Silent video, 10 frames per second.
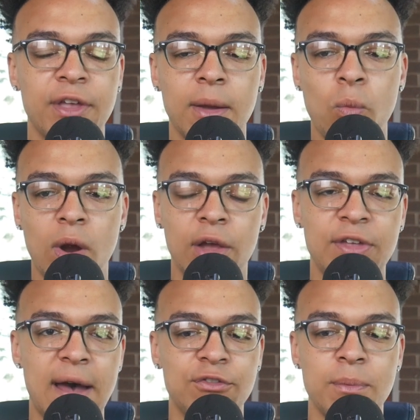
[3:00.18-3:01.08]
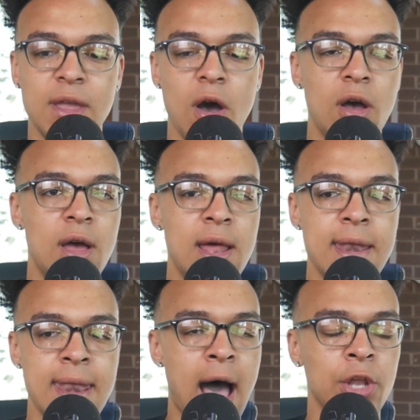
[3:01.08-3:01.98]
like workouts have to be
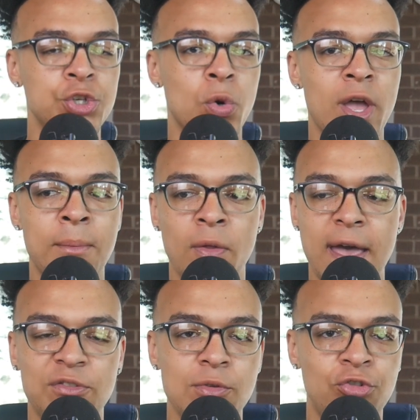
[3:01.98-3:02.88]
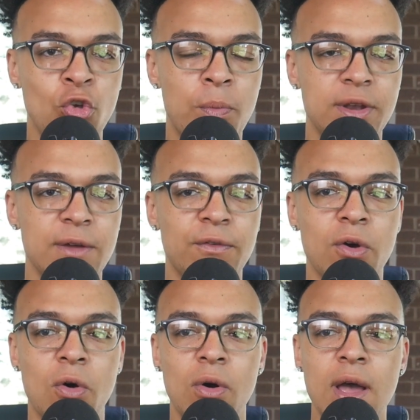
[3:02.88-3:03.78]
not enjoyable. They have to be super
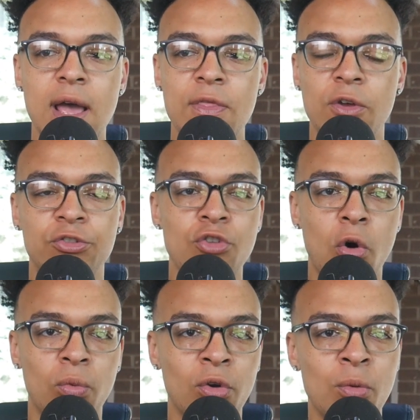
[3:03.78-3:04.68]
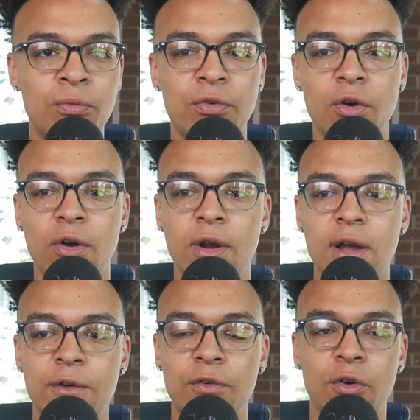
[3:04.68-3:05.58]
difficult. There's no room for
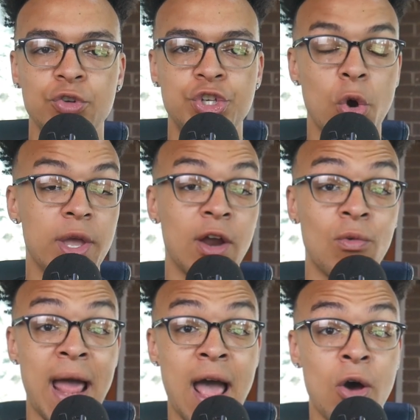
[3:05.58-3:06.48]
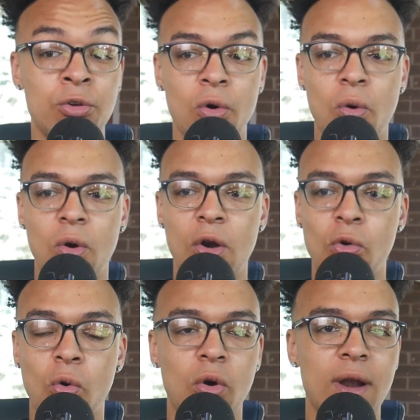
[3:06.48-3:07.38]
joking around
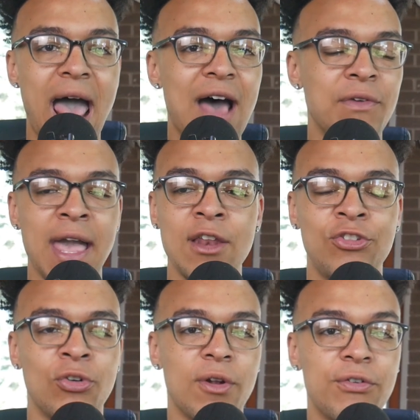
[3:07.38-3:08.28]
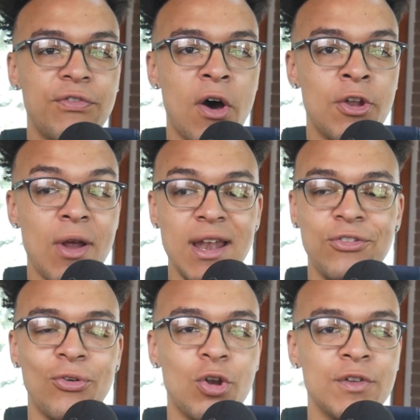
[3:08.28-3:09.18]
or having any sort of fun or any
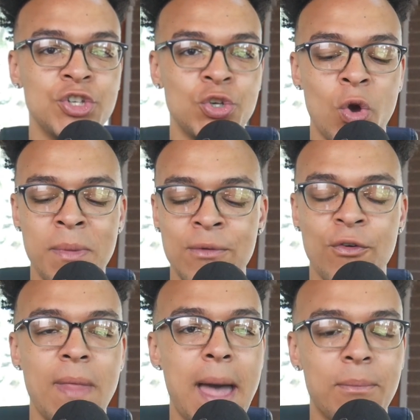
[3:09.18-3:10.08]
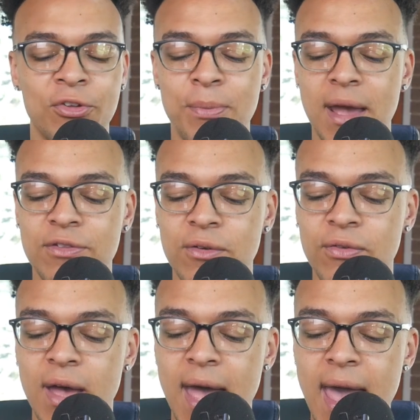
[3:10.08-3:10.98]
sort of enjoyment from that
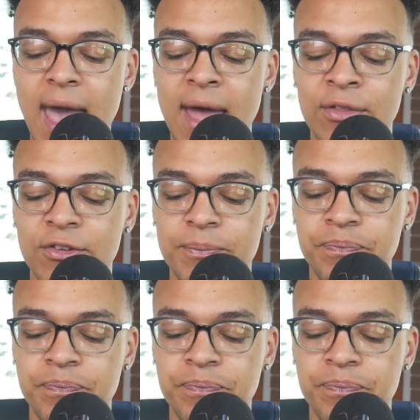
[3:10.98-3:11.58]
perspective. And